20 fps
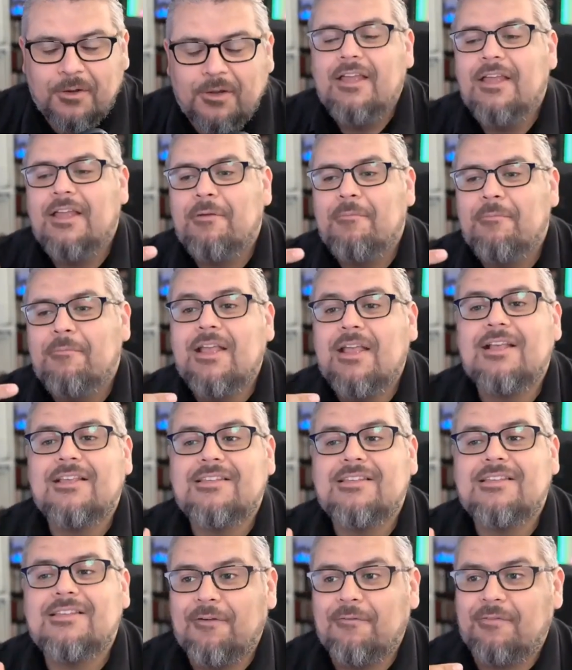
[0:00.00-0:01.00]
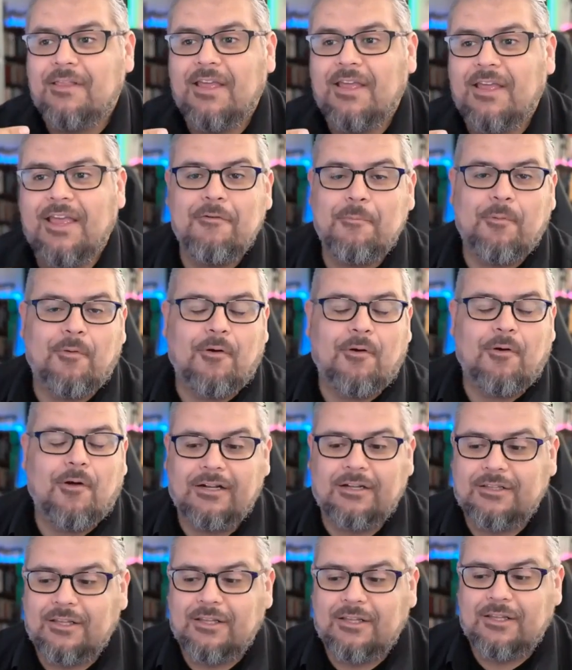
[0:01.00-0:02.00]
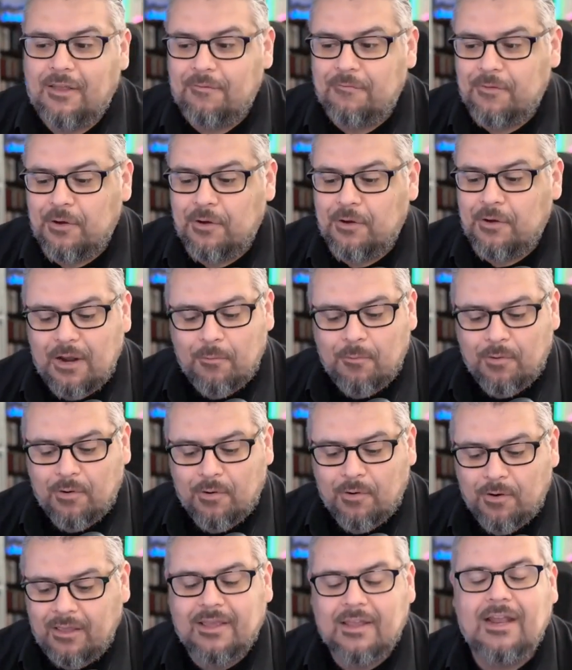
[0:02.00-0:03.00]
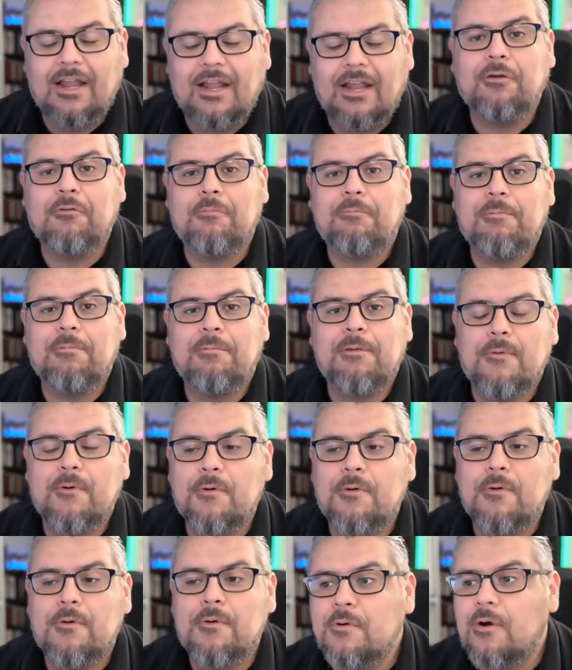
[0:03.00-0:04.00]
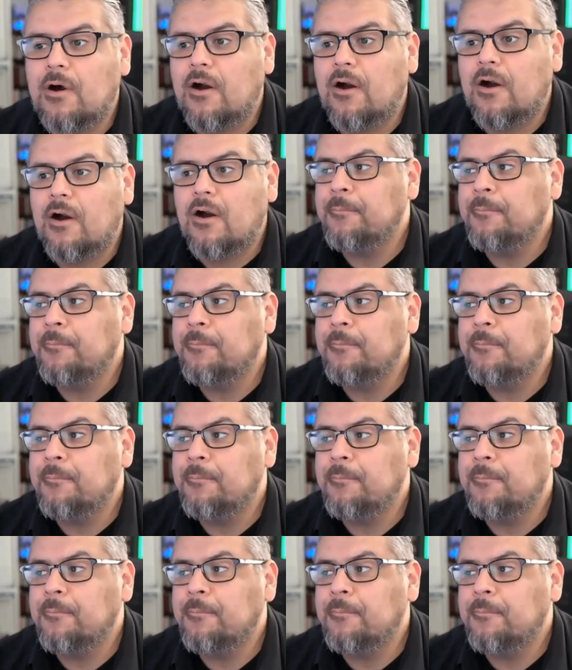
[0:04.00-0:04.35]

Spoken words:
Because if they have a product, if you're networking and connecting with people who are